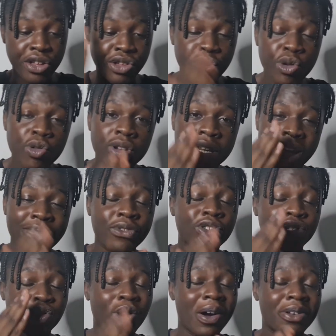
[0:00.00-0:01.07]
You never
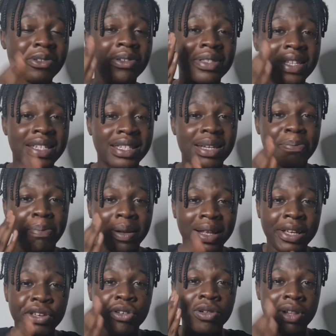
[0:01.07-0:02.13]
tried to
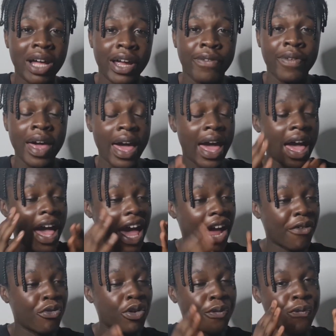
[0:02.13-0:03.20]
discipline your life.
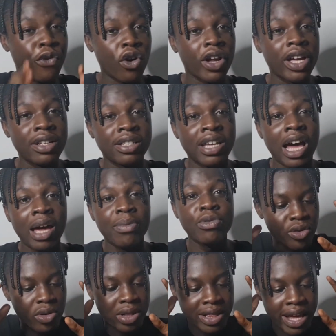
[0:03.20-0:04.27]
Every fucking time
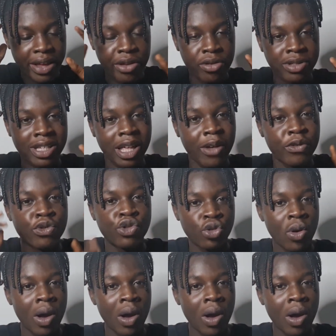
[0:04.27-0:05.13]
you let yourself